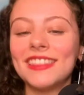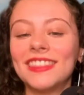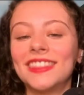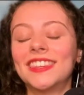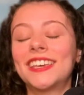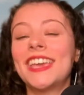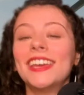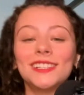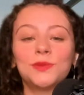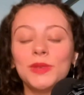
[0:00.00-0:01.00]
the
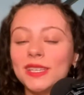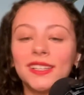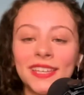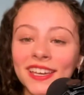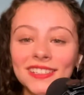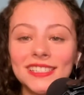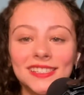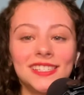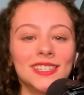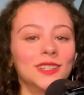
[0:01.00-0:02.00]
can is being kicked
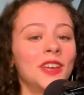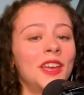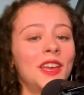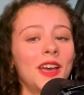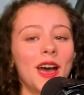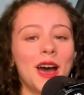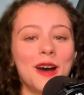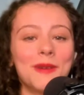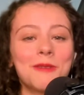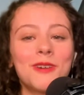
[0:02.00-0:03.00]
indeed.
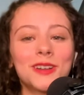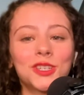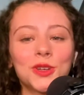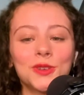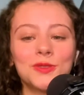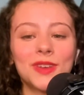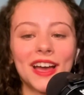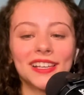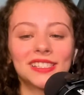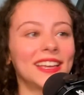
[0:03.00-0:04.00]
I want to show you
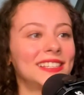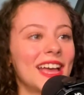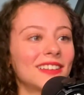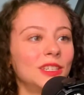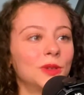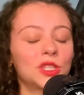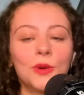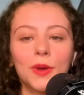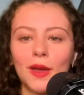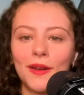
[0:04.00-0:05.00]
guys exactly what's
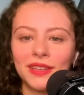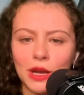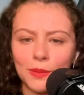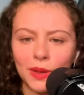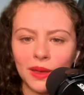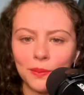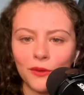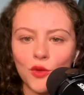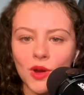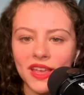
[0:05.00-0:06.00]
going on here, but
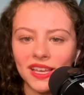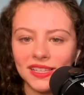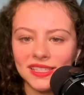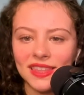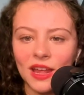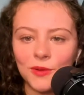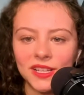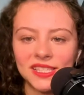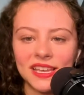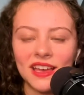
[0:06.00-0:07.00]
before I get into that, I want
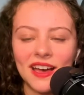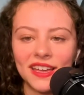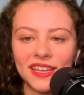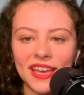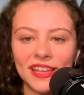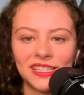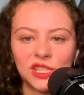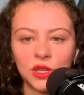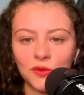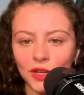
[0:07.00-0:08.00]
to say hi again
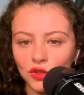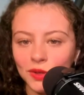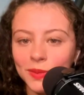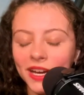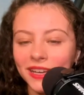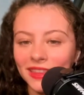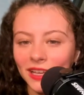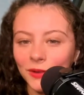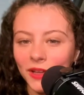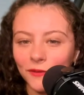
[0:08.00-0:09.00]
to Retro Mike.
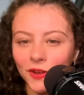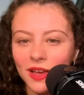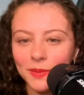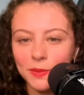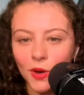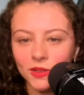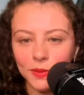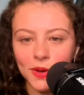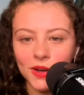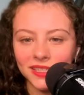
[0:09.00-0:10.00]
Thank you again for coming. Mark
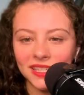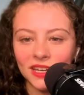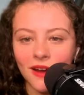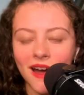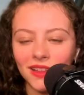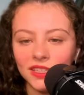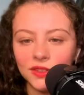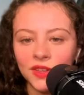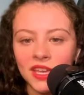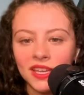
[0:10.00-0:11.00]
Lamarck is here.
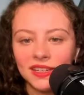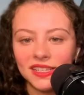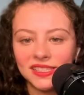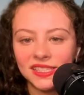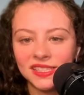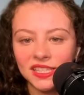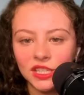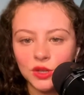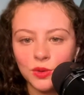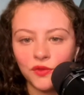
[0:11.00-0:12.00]
Olive, nice to see
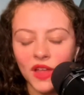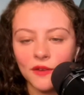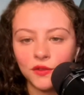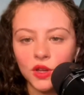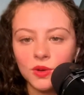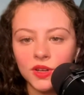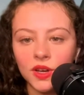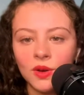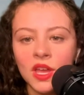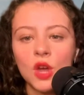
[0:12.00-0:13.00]
you. Flaf
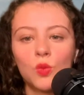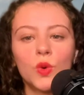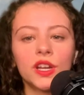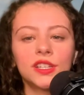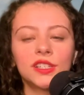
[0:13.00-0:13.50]
Loco, where